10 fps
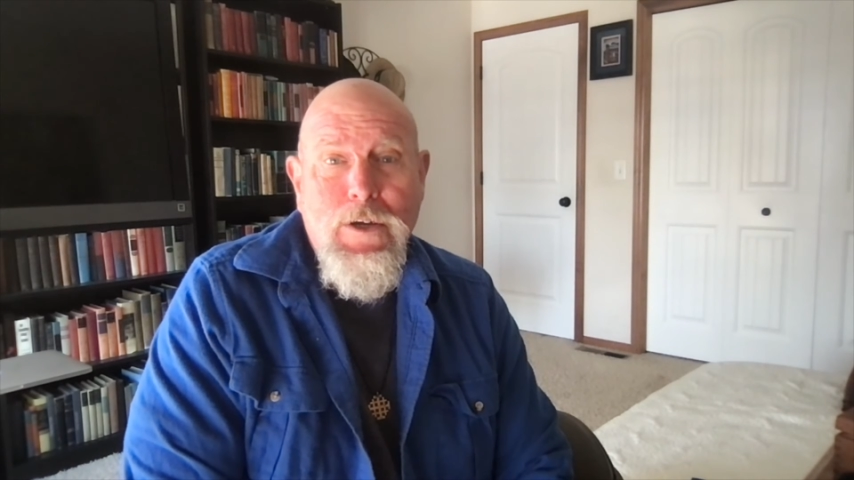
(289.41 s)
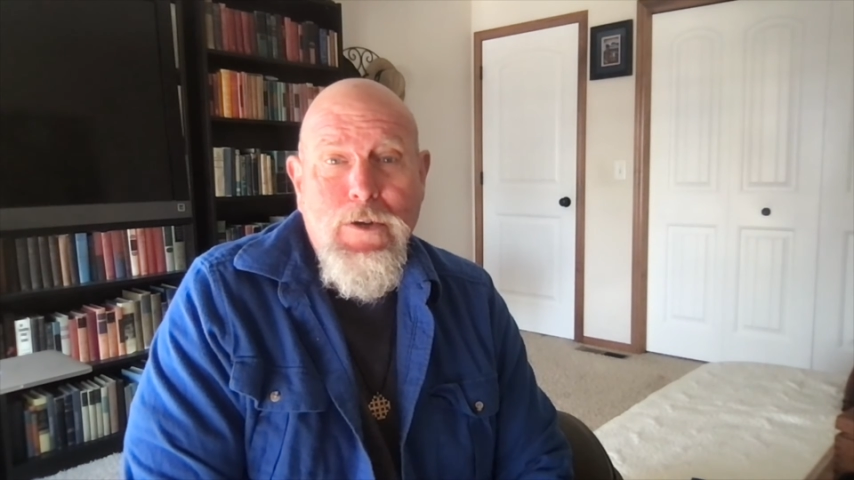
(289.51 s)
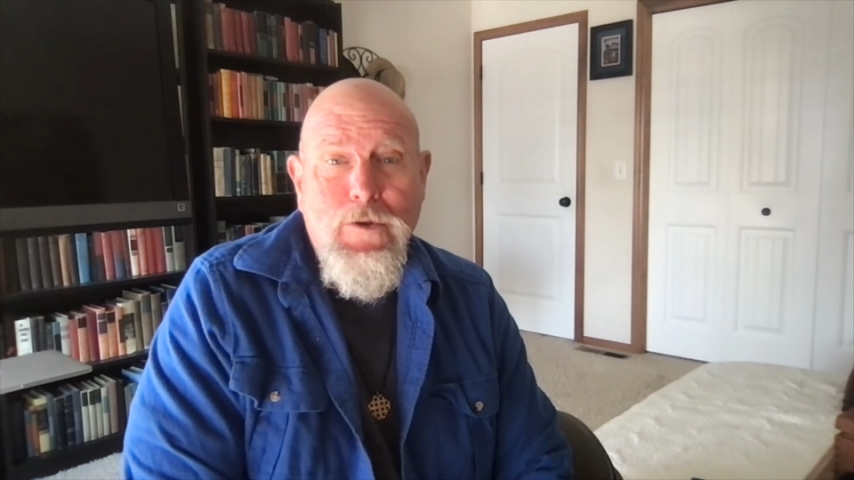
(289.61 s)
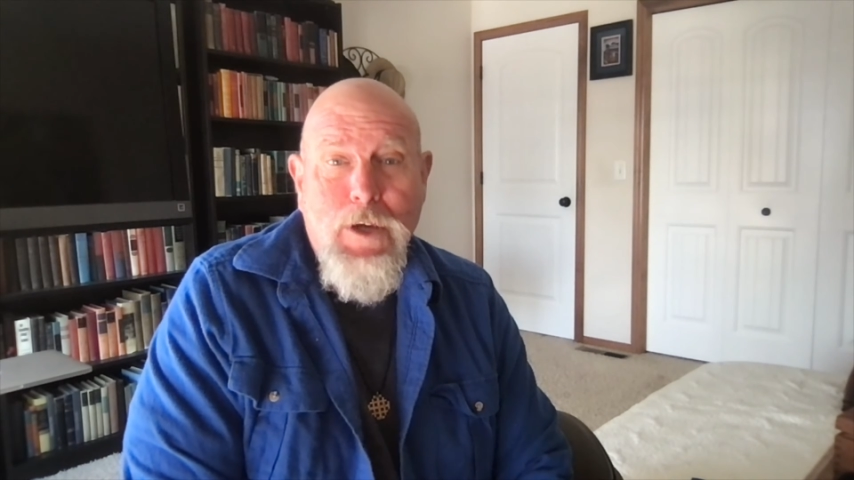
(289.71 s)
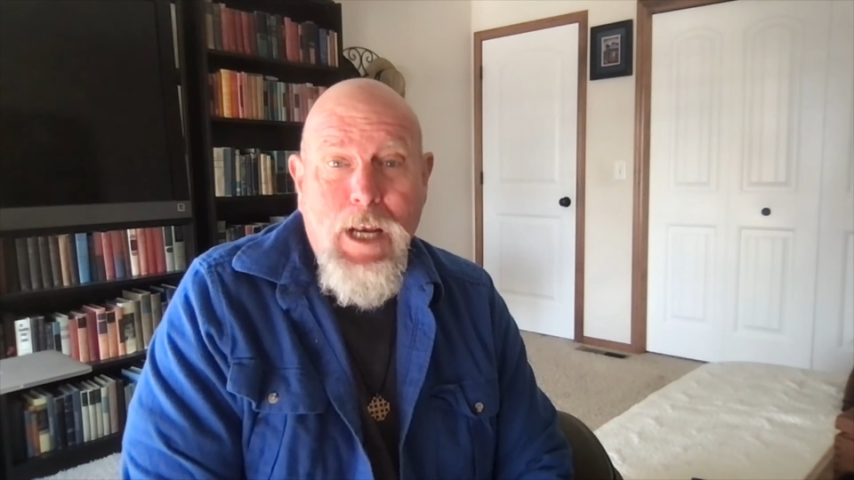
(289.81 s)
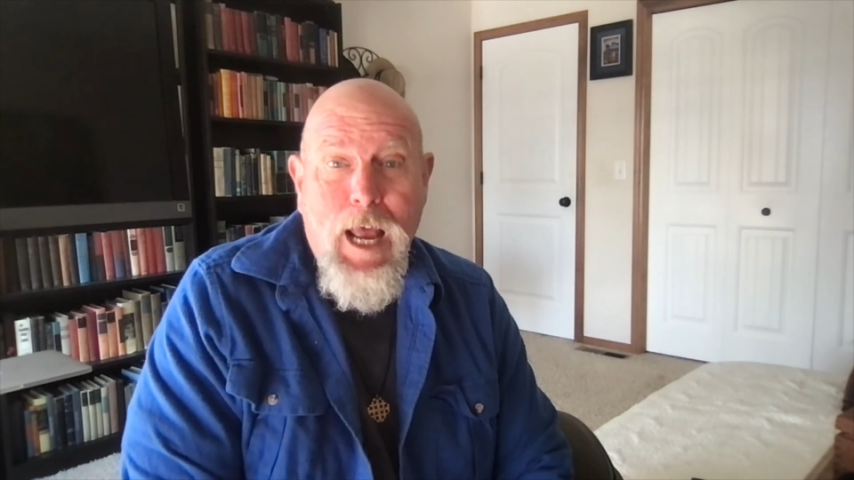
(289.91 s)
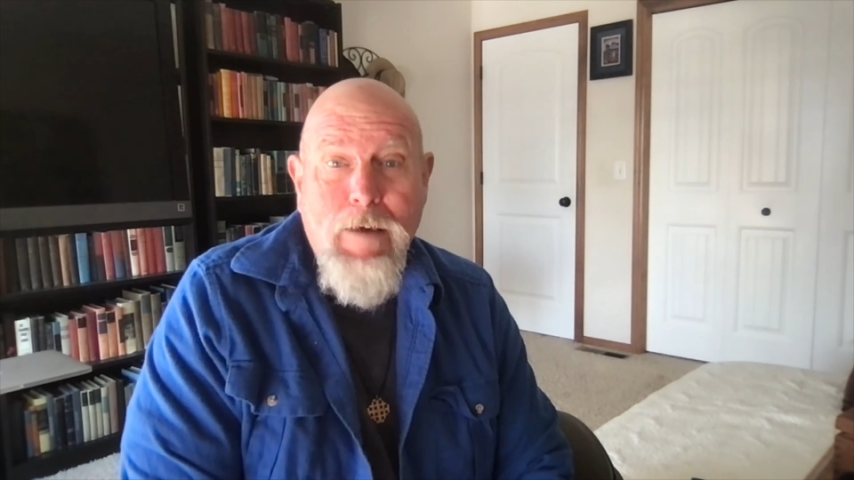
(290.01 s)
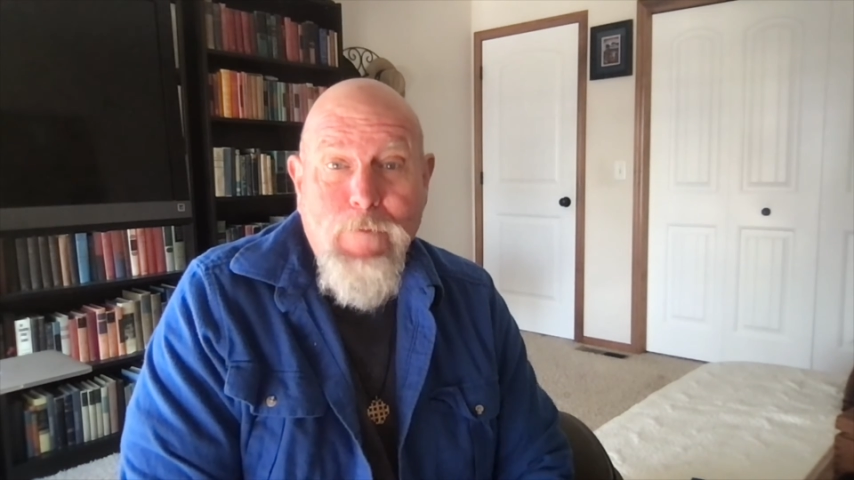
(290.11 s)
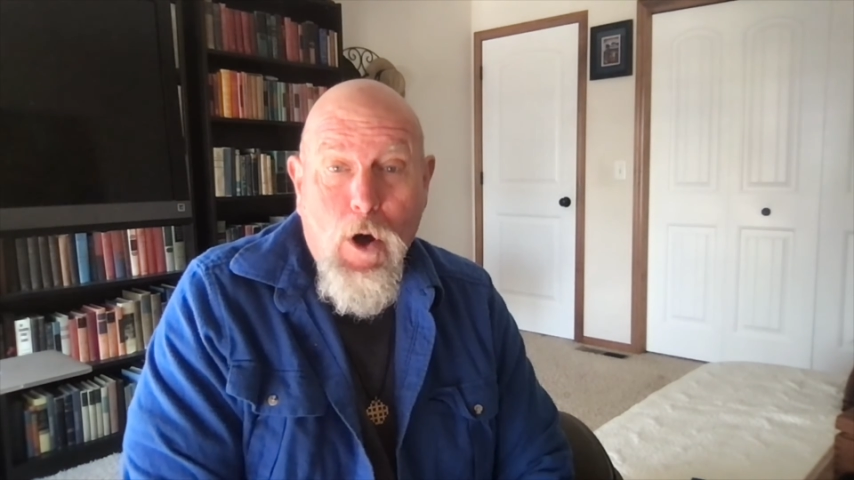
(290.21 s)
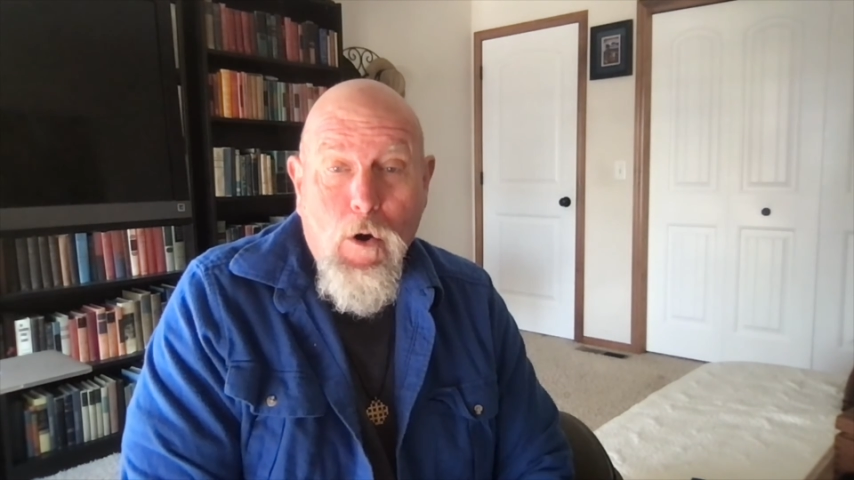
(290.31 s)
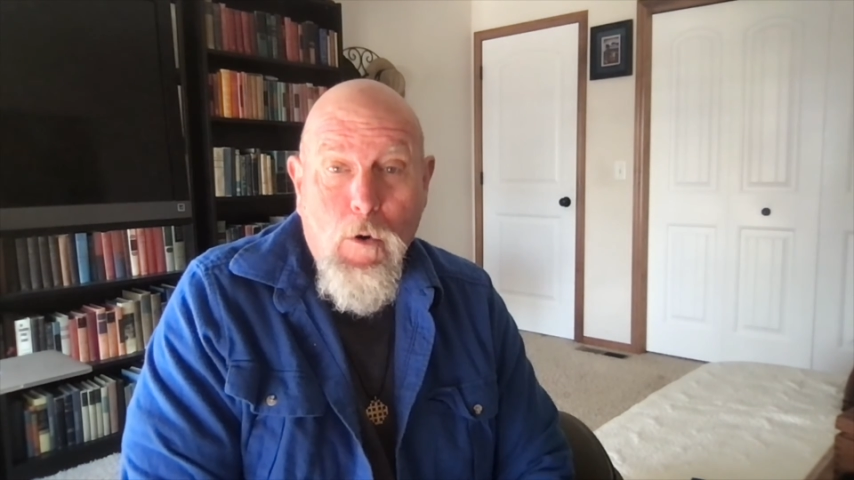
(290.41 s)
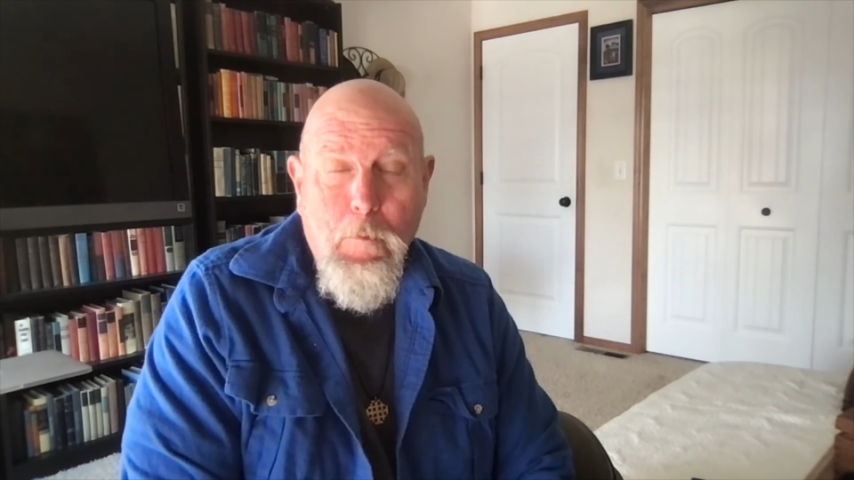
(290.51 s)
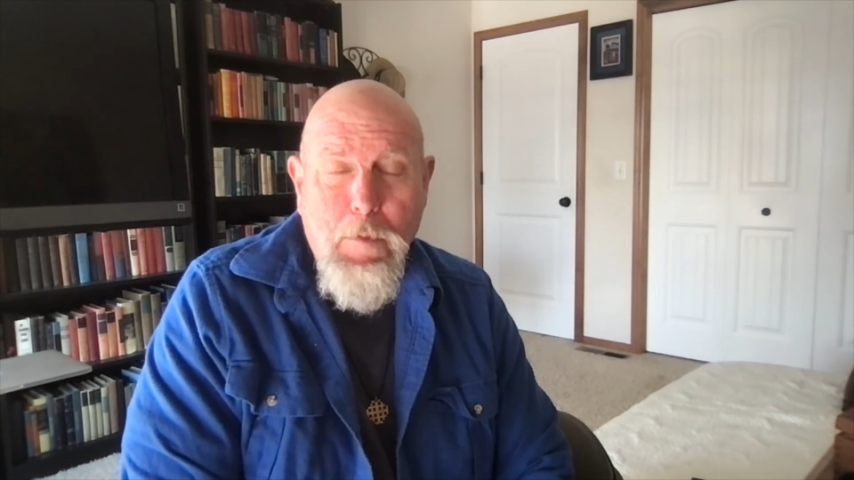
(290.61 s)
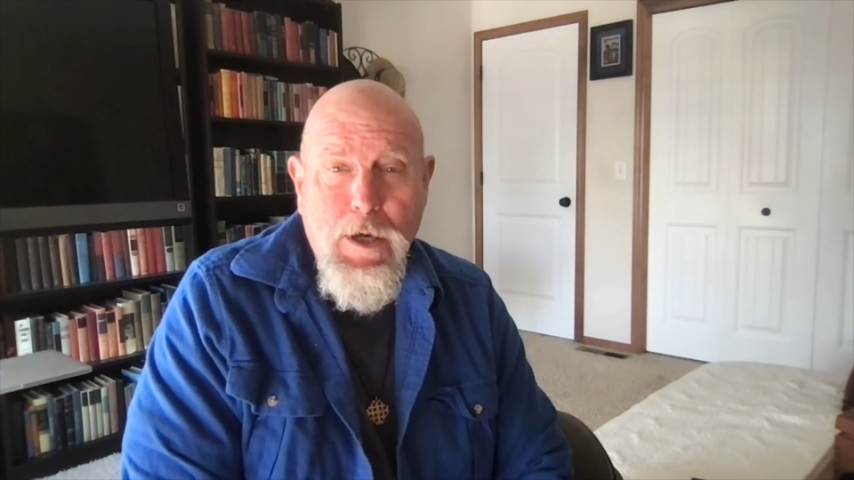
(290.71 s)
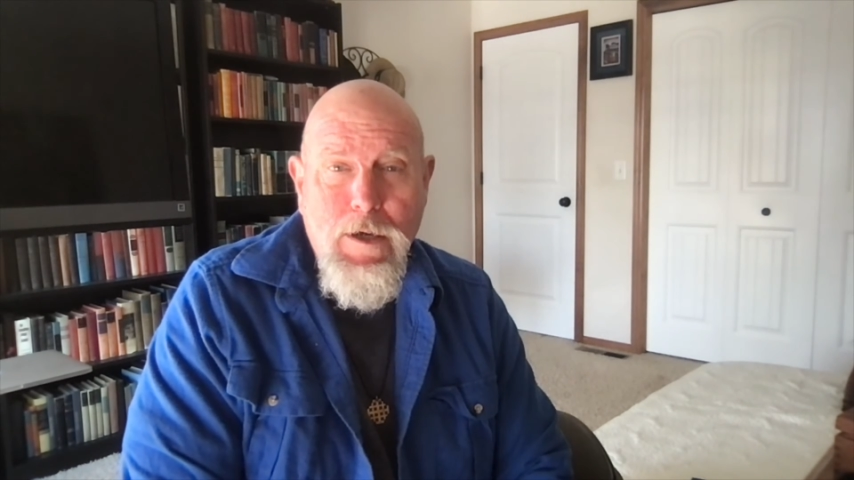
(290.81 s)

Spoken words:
you can have hope